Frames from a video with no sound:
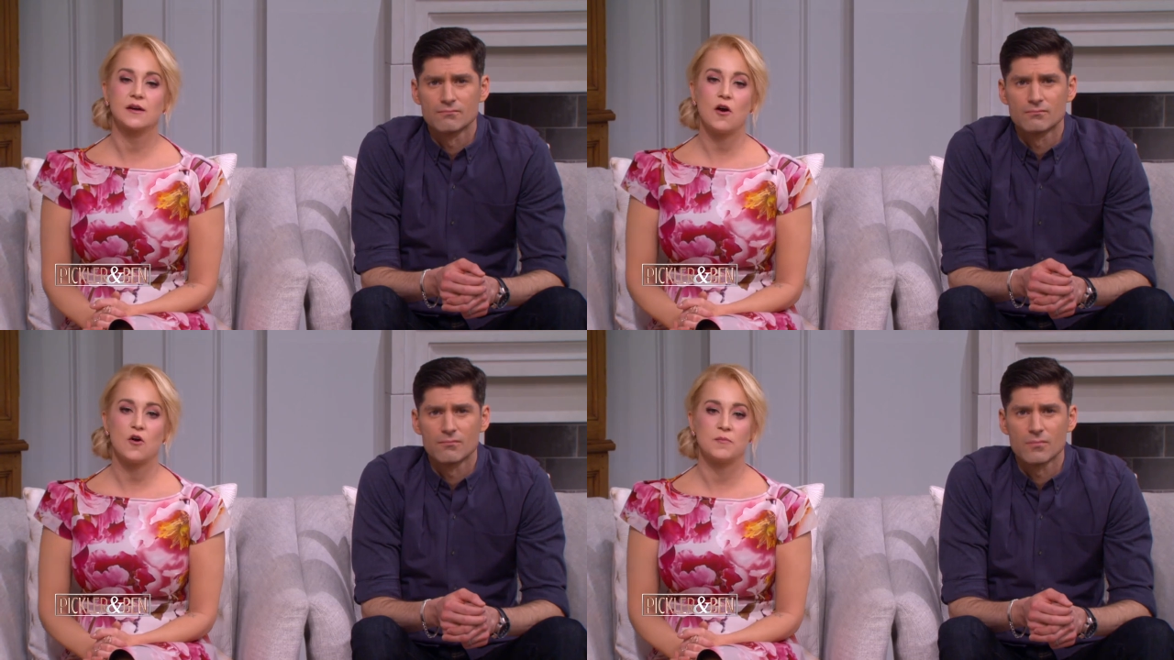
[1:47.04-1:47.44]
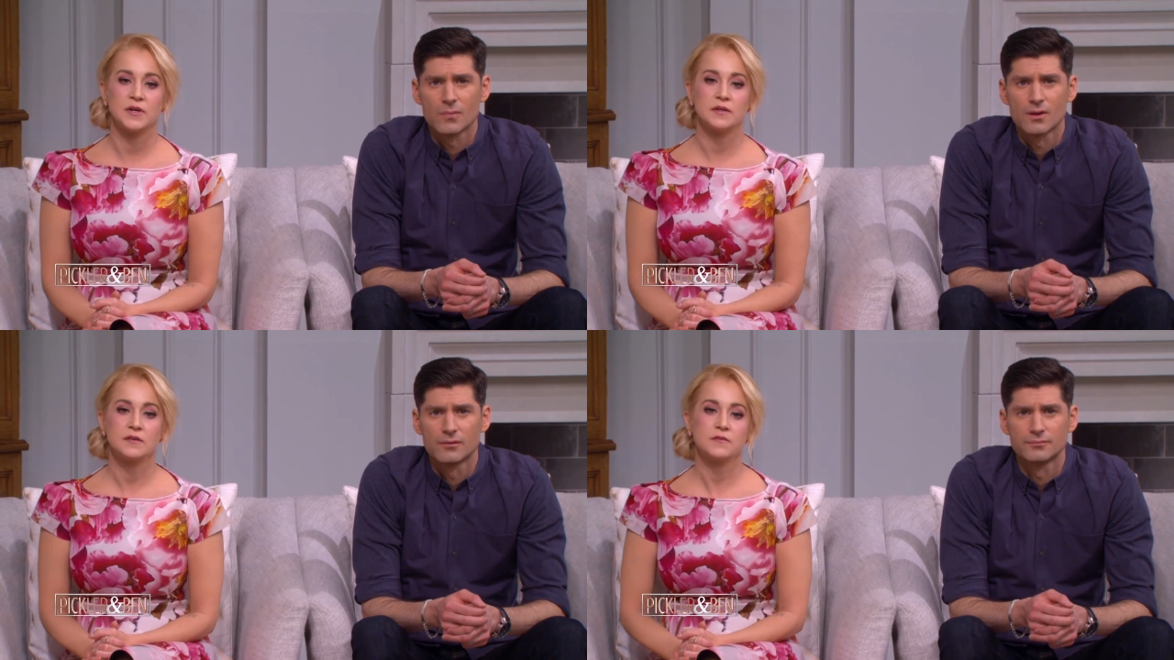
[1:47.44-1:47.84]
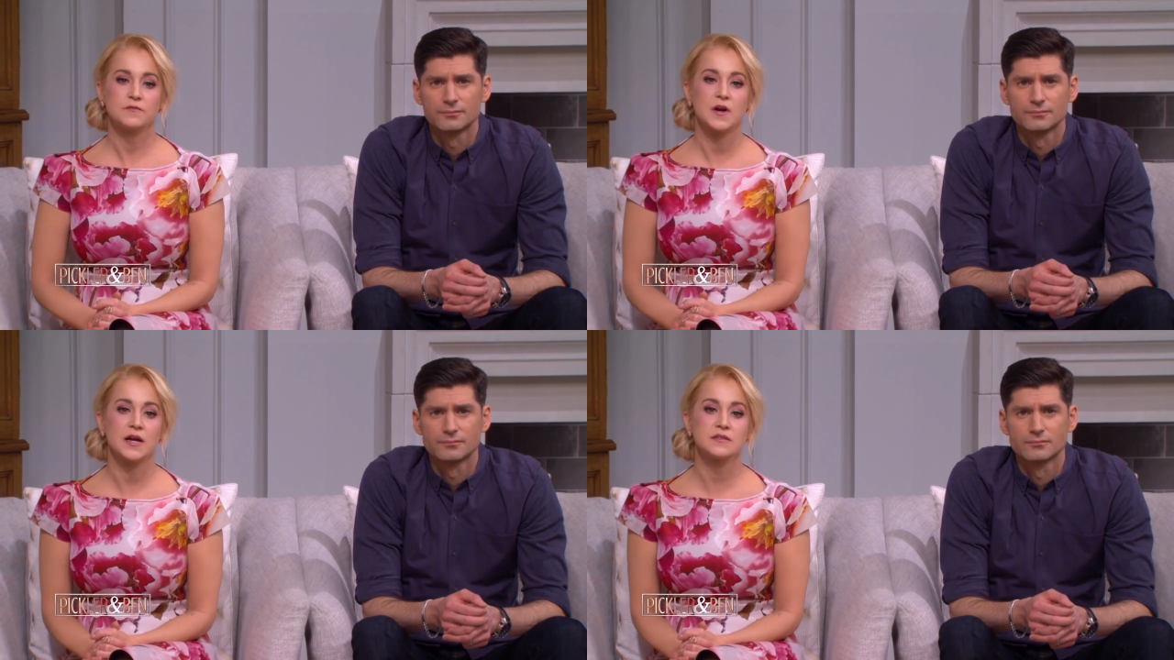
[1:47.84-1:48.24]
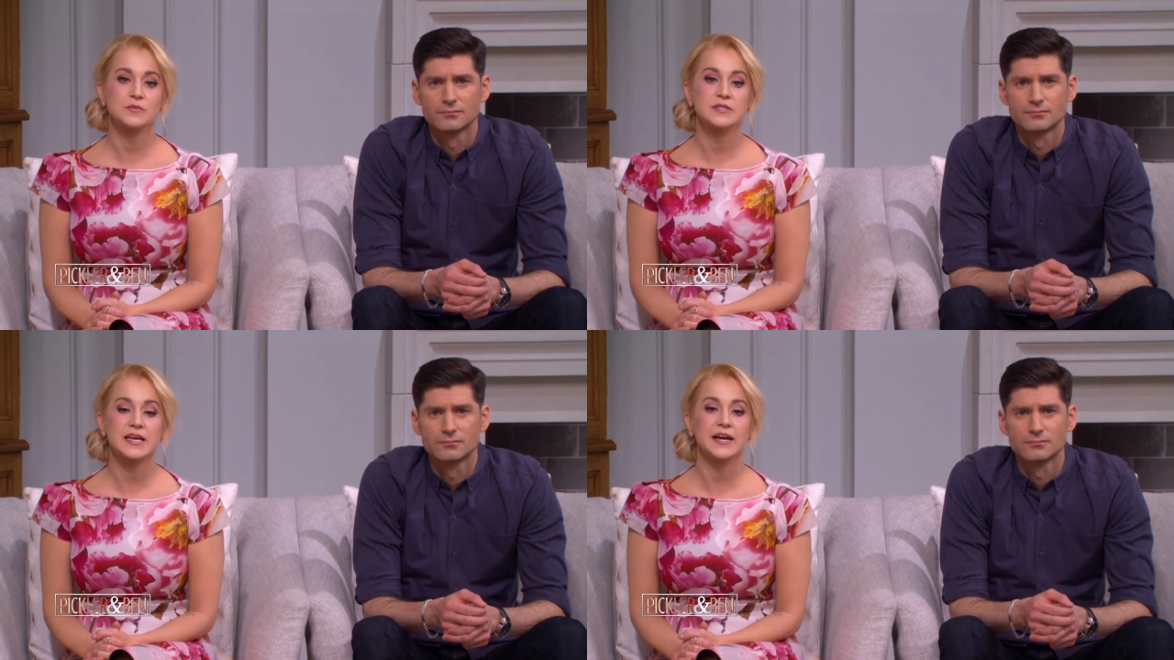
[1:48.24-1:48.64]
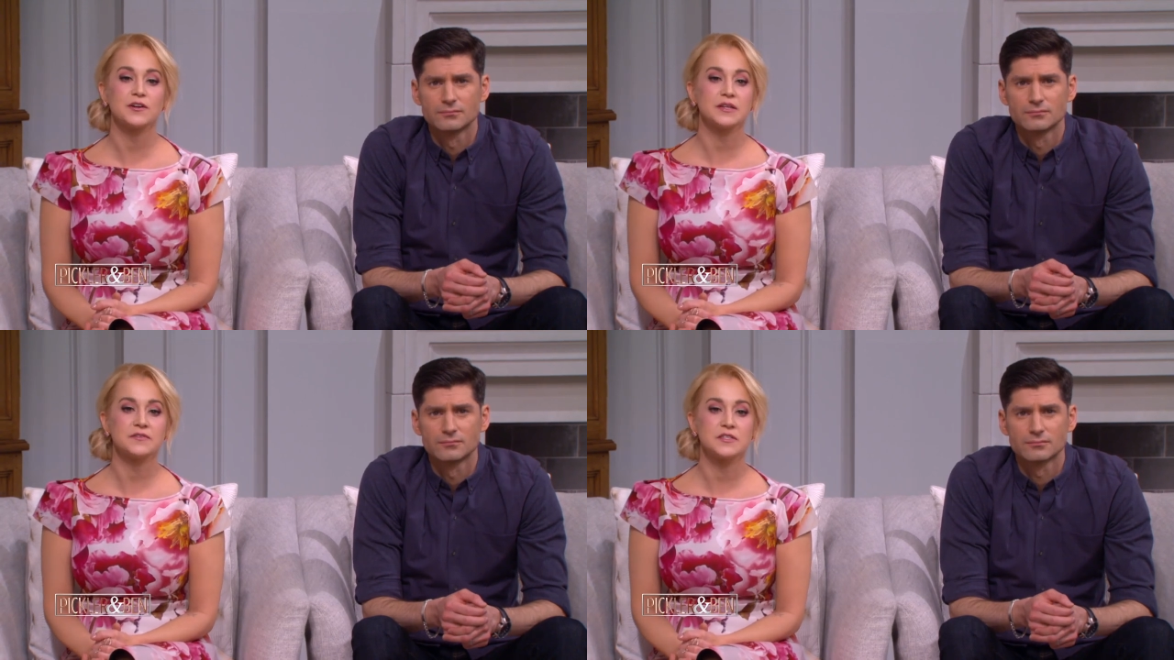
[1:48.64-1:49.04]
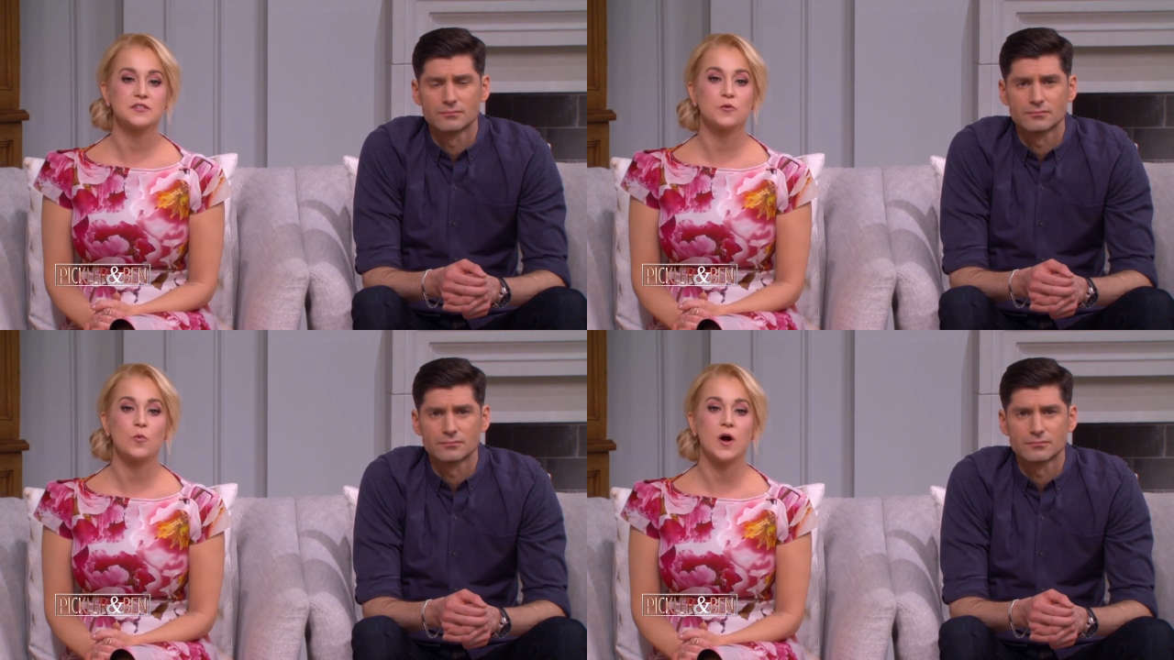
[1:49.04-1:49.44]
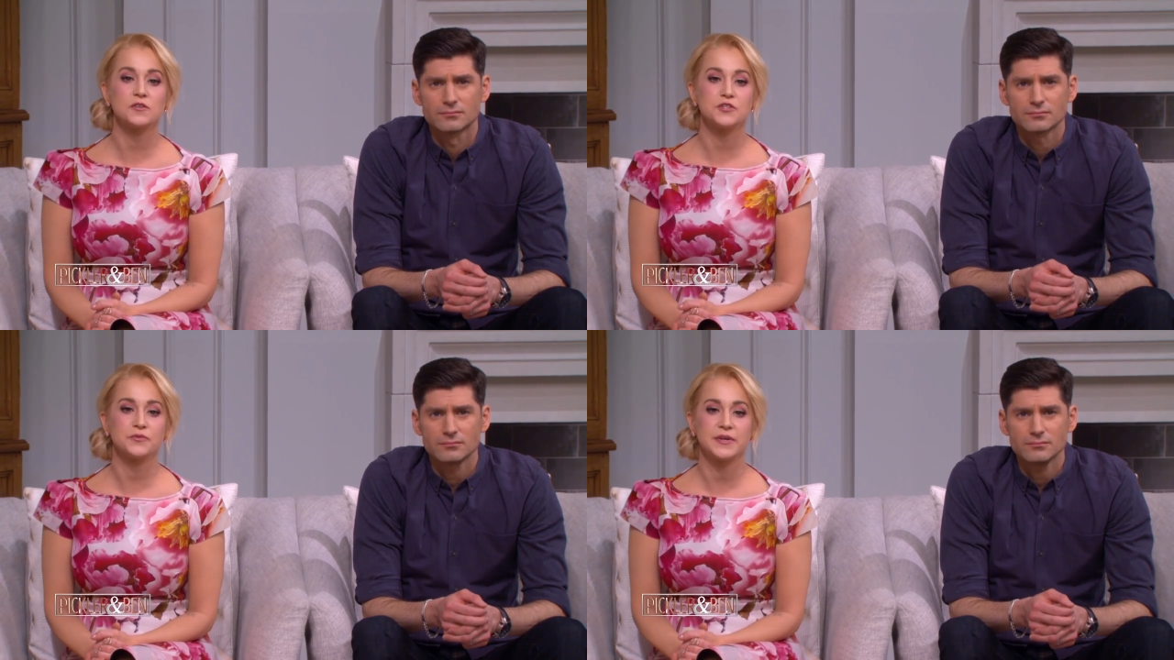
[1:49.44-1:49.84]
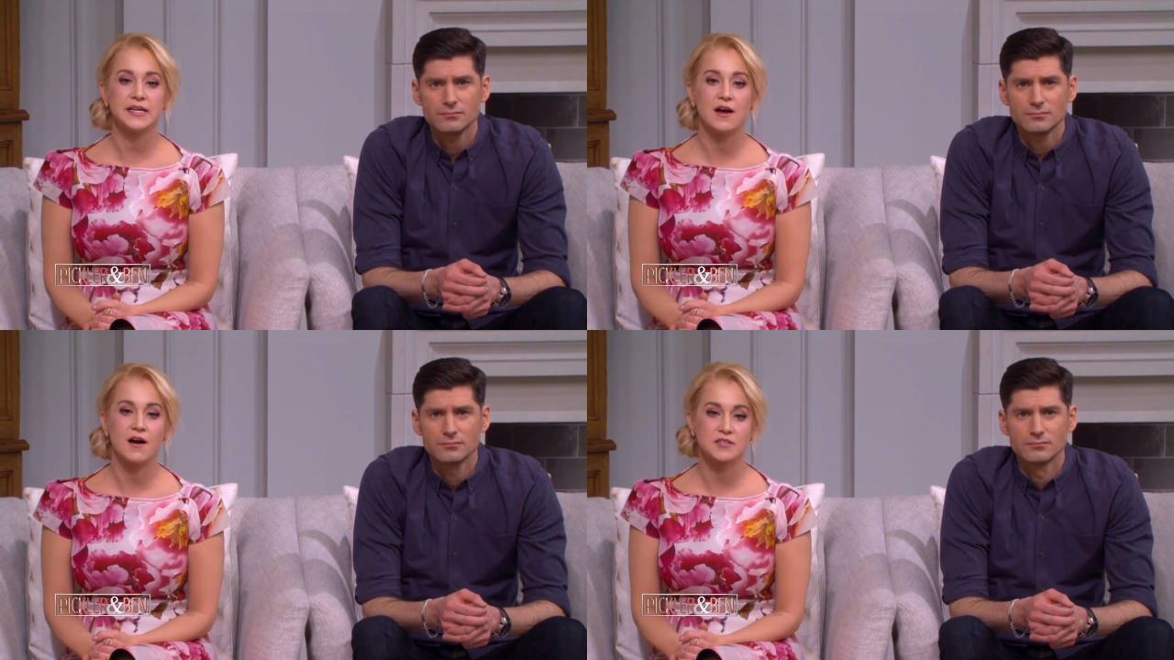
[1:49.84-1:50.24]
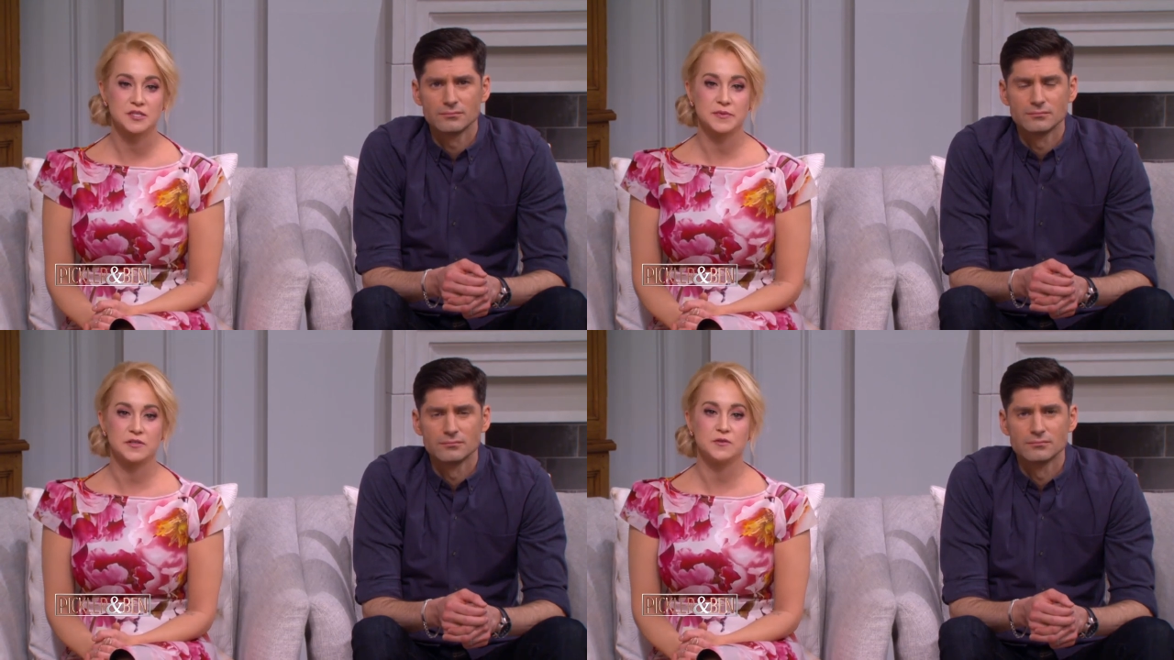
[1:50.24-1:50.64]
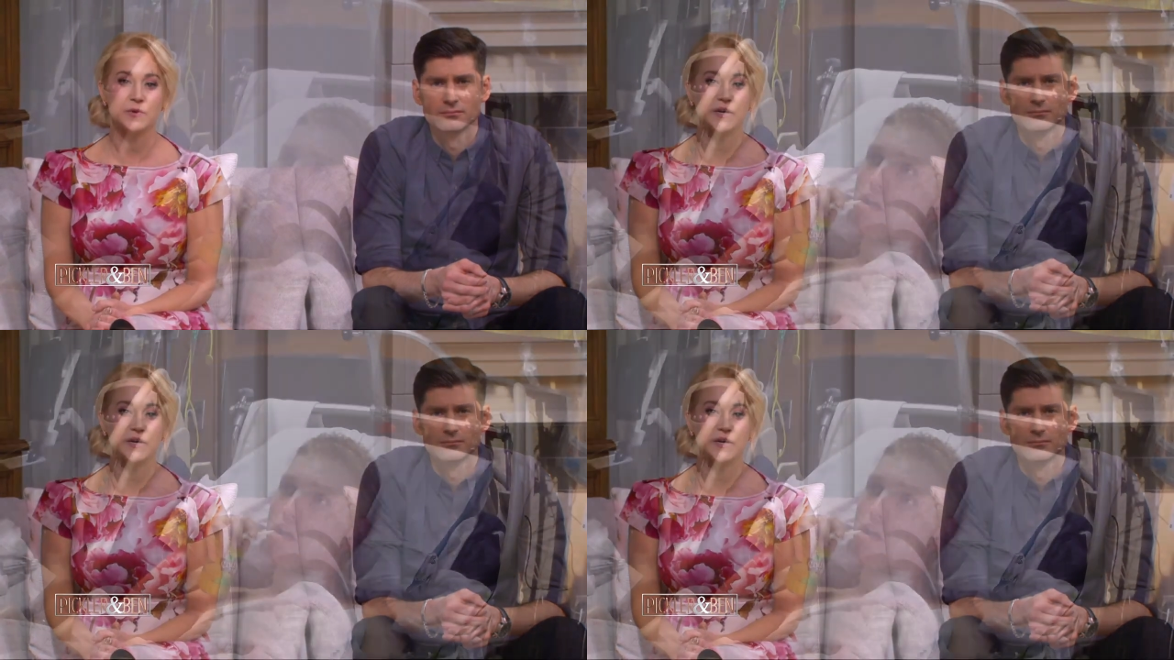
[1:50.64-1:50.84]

Speaker 1: in a coma, Franz was airlifted to Walter Reed Hospital,